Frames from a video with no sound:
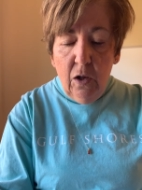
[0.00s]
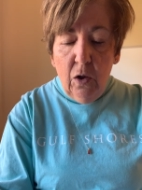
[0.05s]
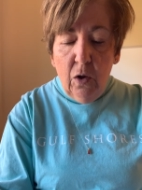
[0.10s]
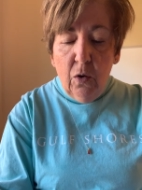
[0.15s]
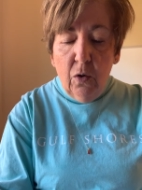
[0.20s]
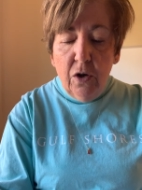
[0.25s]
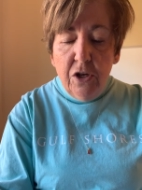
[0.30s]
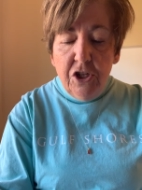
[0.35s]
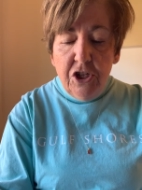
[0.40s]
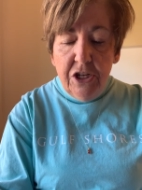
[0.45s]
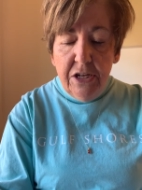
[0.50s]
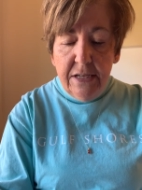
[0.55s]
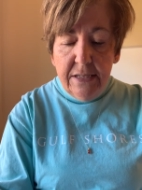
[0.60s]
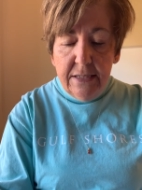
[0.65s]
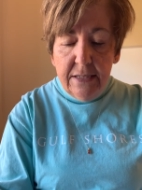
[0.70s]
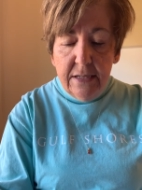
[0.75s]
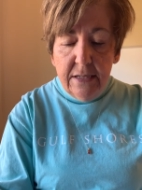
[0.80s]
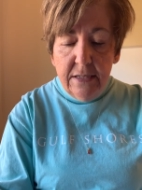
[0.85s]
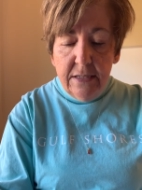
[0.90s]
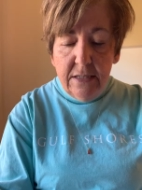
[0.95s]
Lord
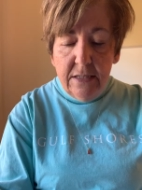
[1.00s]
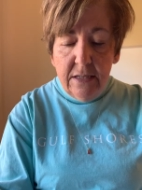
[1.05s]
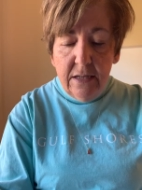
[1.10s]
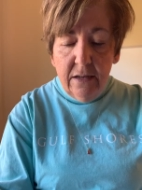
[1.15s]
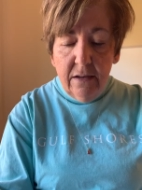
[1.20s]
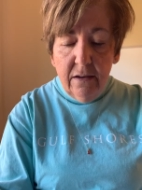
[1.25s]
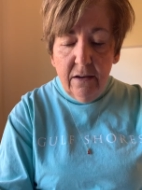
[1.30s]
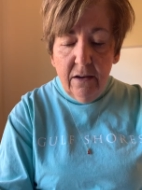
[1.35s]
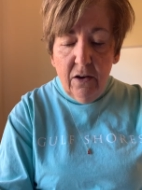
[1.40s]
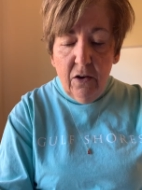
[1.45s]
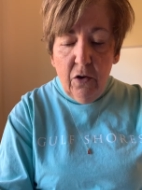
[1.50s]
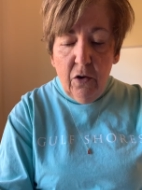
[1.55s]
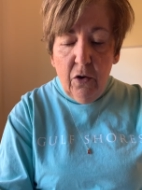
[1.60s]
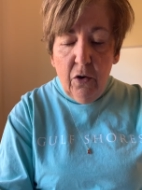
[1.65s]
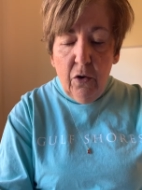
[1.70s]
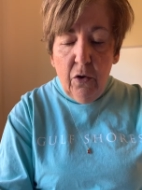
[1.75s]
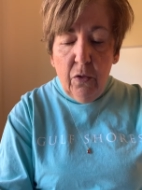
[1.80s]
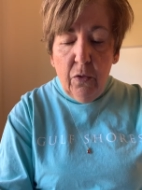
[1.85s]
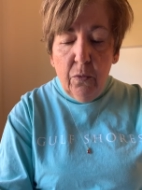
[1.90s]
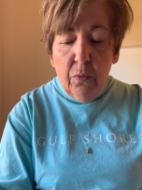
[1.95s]
Jesus,
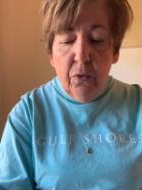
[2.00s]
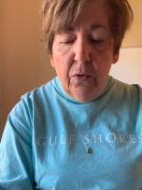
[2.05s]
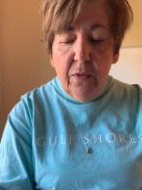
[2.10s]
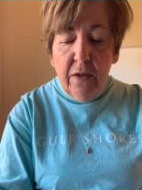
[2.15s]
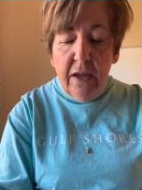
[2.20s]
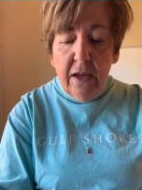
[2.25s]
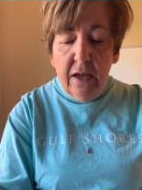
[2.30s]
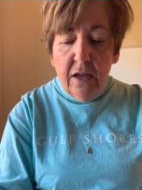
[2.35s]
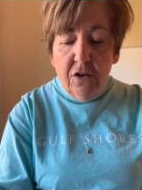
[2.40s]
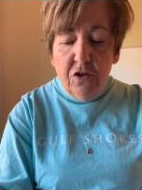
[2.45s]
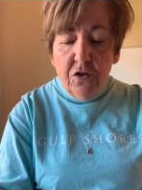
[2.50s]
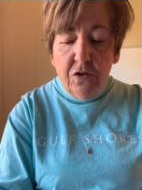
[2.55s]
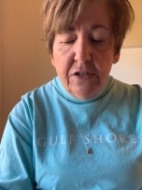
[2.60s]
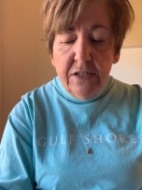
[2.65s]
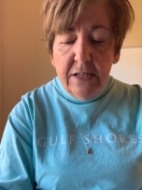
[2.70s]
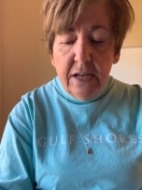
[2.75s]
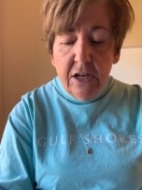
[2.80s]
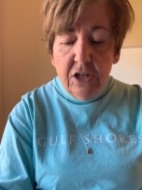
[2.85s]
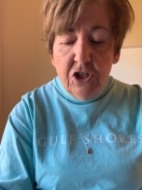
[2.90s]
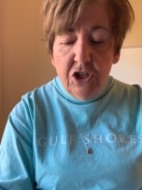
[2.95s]
through the
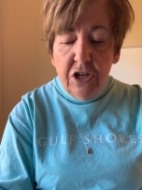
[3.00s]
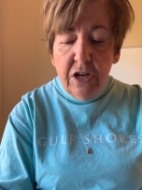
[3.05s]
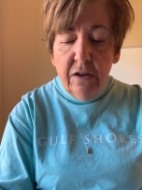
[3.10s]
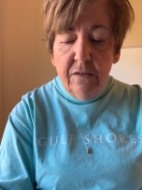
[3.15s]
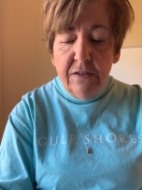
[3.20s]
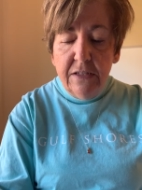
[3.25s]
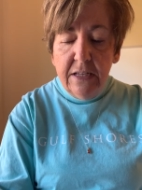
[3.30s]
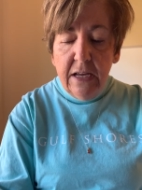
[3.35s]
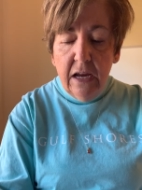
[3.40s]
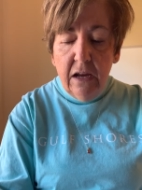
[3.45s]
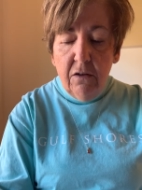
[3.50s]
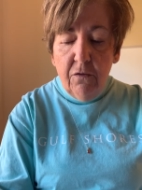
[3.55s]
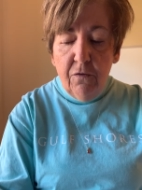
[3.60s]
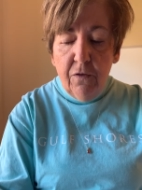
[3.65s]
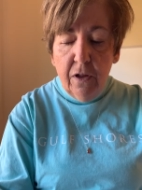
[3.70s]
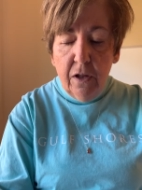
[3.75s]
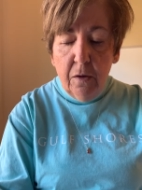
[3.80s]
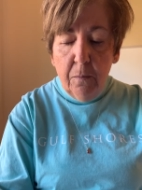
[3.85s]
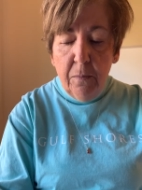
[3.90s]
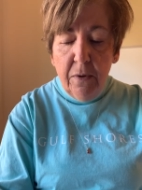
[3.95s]
intercession of Saint
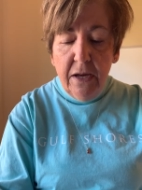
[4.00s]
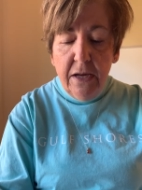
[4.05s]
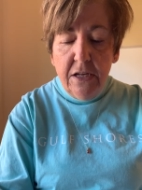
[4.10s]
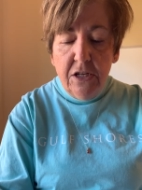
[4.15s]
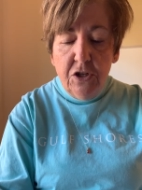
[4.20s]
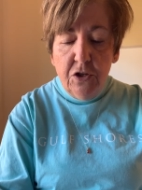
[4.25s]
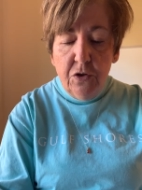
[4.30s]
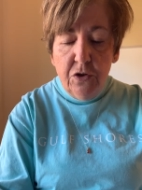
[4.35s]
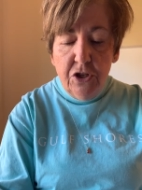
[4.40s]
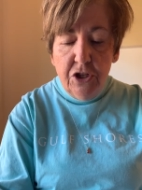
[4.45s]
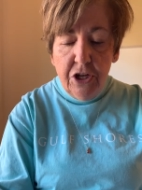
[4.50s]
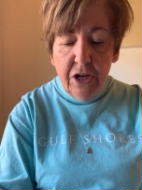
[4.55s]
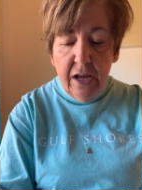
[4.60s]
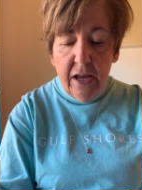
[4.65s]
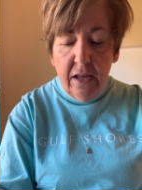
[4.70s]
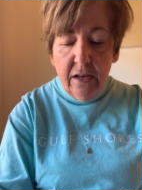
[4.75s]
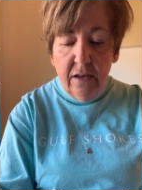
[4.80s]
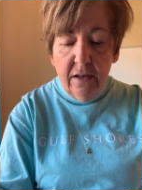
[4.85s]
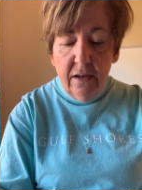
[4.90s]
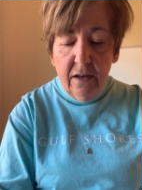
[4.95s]
Philippine
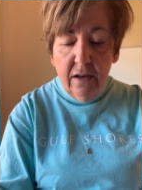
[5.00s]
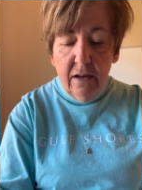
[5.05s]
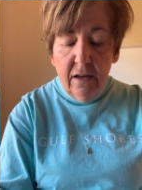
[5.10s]
Duchesne,